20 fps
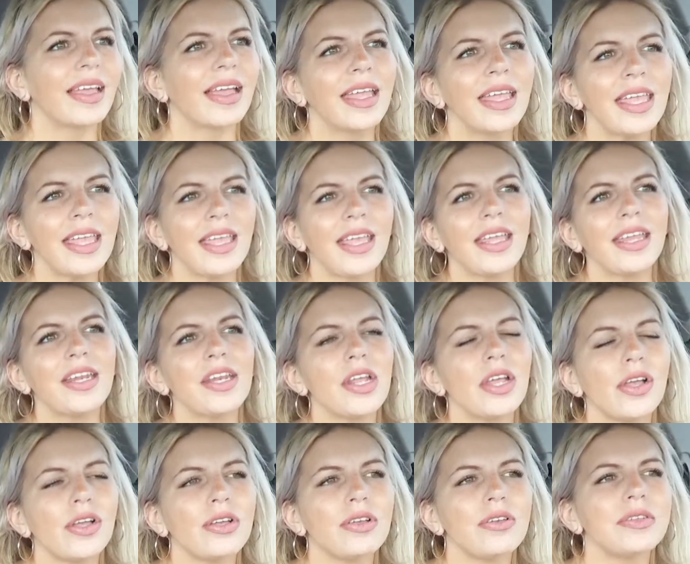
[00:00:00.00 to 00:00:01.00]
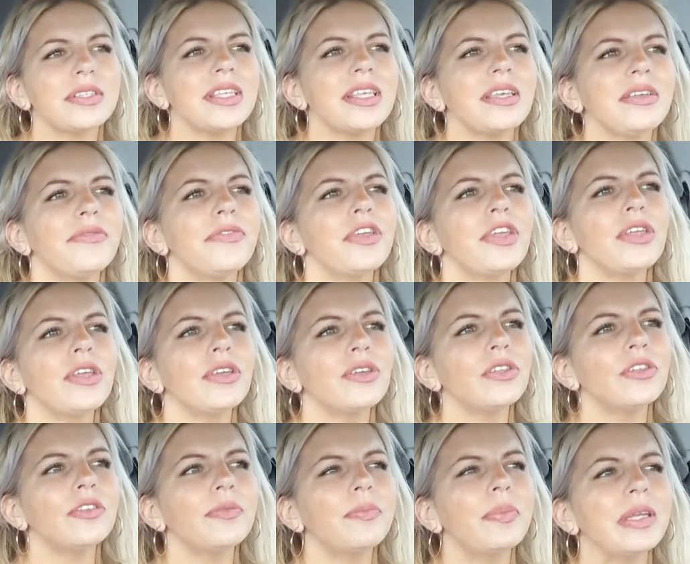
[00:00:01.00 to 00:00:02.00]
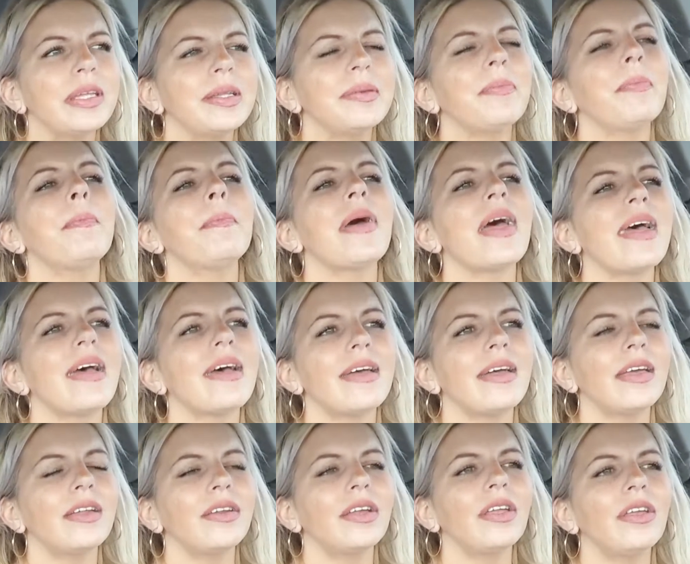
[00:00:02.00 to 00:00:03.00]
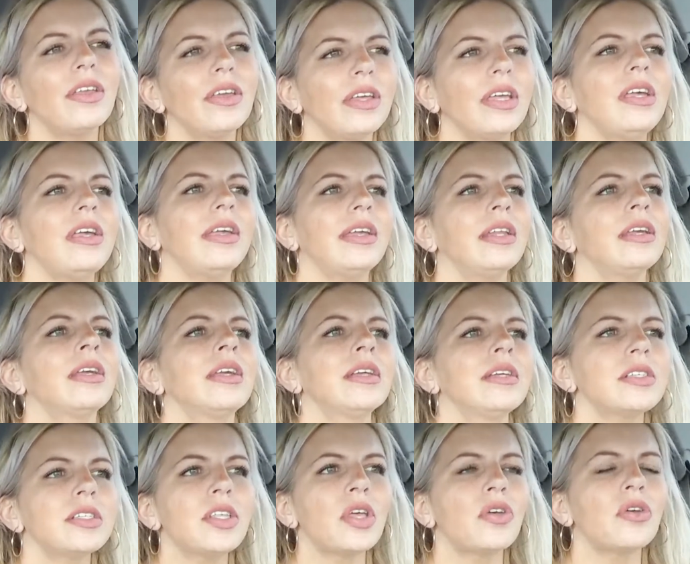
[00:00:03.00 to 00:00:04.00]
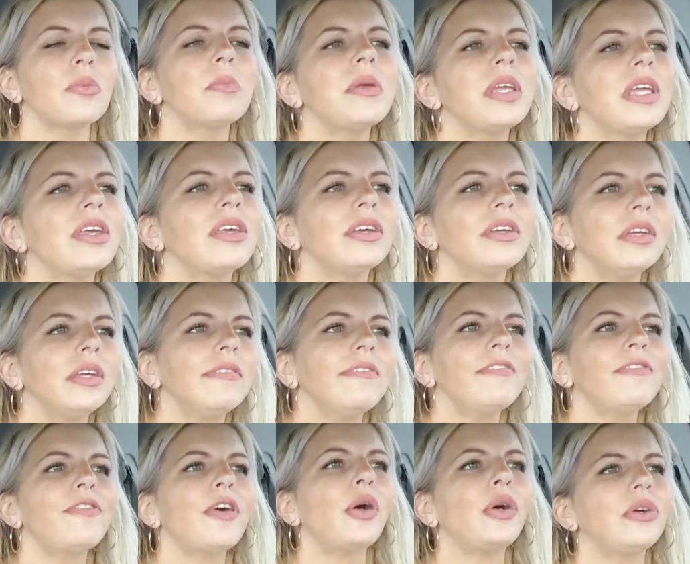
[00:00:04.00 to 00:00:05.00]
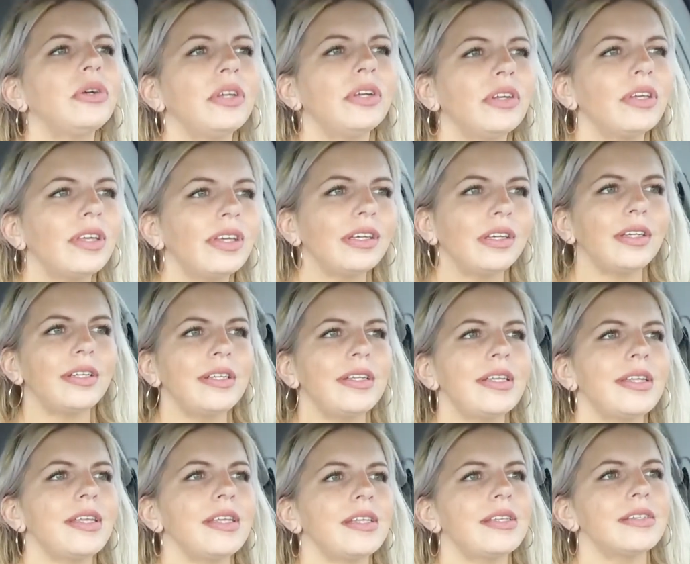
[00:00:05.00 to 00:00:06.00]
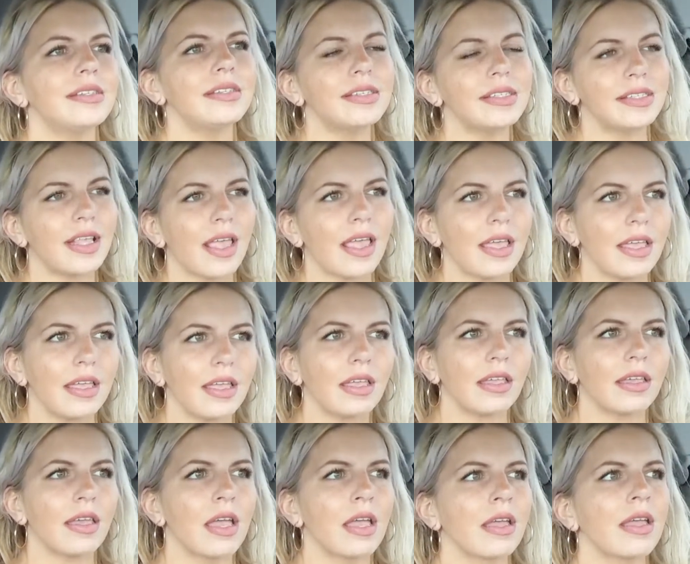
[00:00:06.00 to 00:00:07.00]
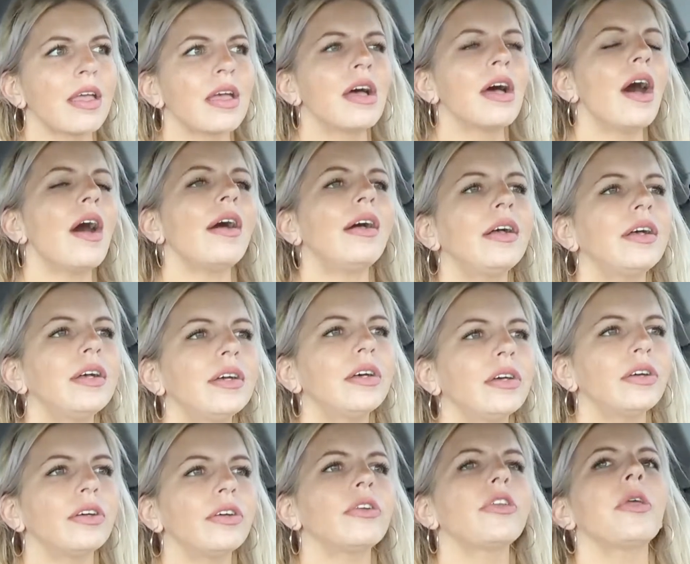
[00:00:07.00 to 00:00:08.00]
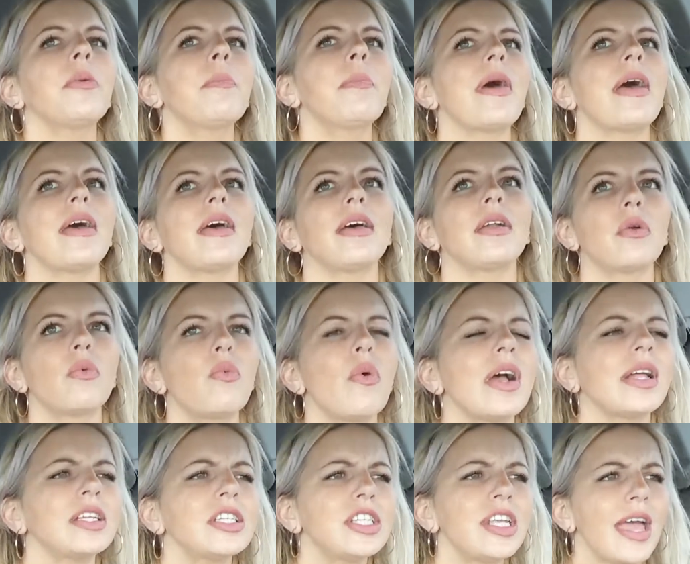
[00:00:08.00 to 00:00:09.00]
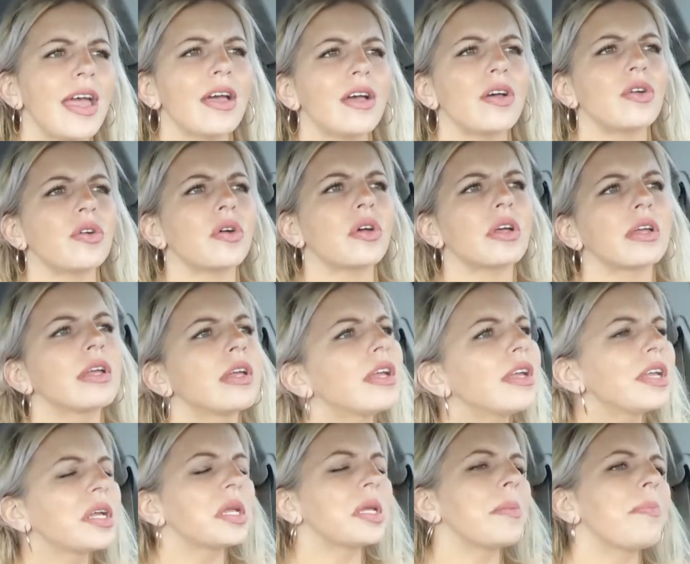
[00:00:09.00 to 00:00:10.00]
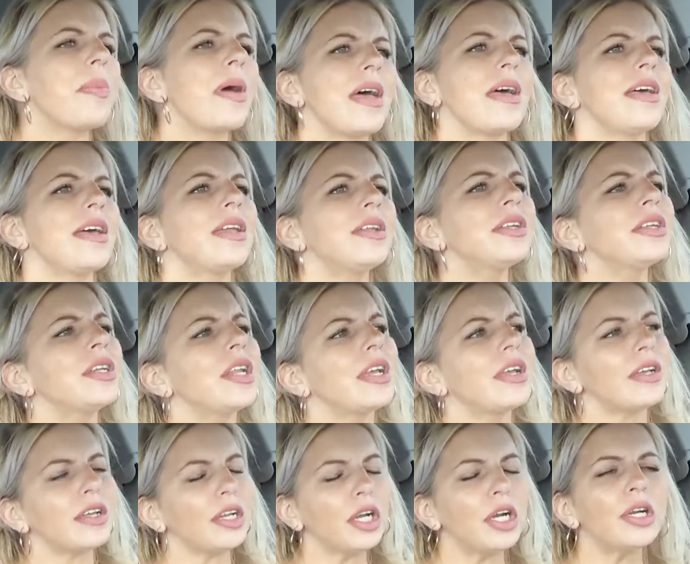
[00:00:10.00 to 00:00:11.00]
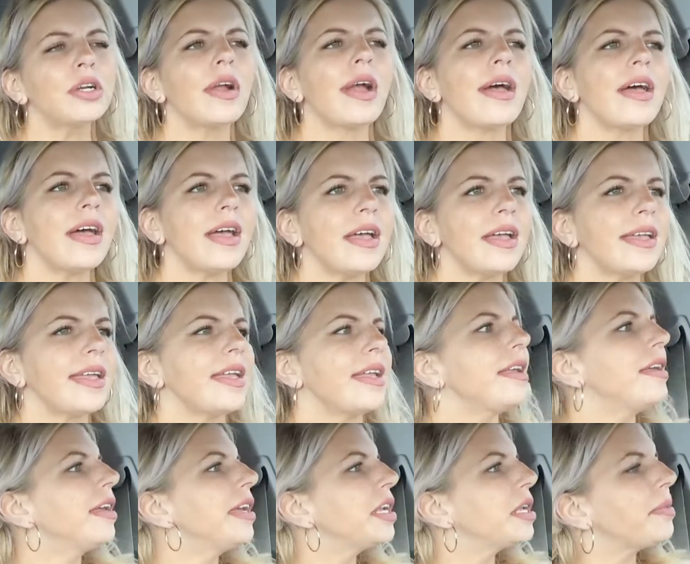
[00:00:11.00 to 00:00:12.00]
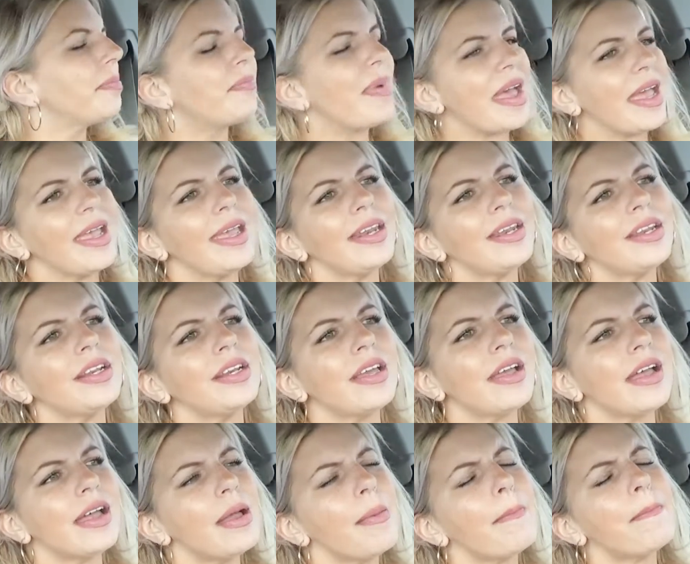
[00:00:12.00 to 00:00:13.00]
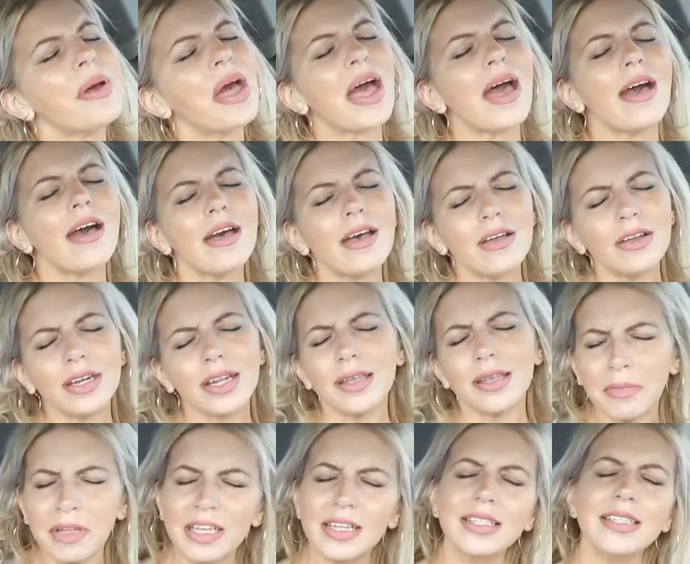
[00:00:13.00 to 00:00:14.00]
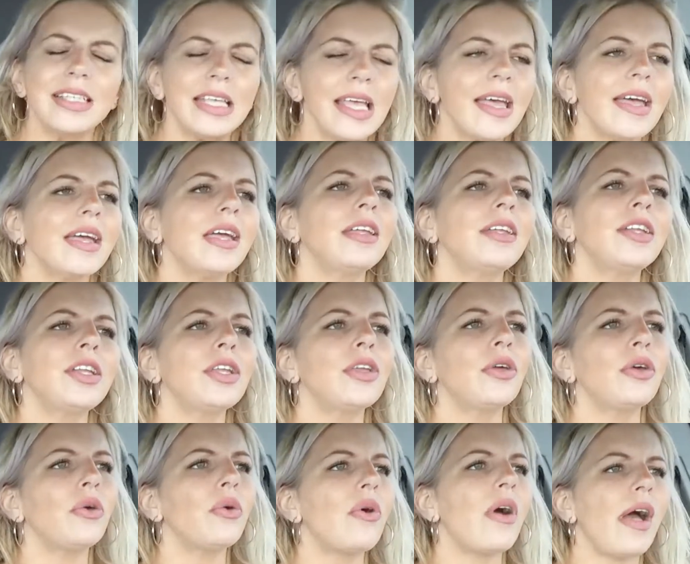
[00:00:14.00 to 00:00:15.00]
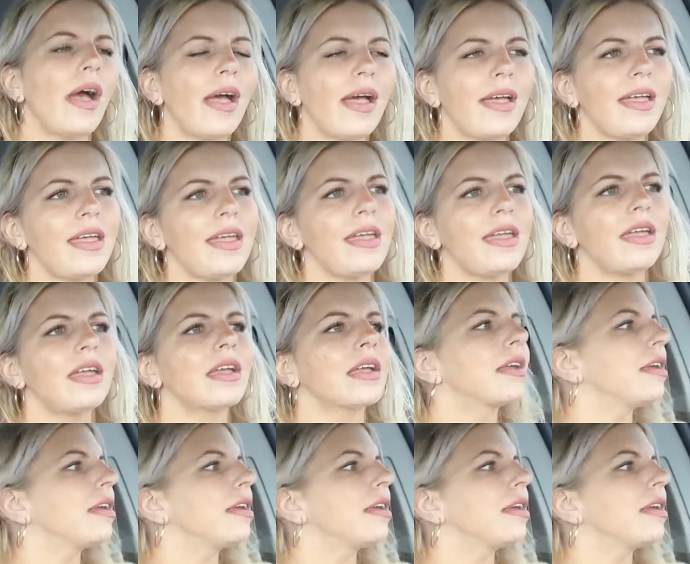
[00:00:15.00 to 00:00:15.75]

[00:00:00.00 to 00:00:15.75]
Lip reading: He knows if you've been bad or good. So be good for goodness sake. Oh, you better watch out. You better not cry. You better not pout. I'm telling you why.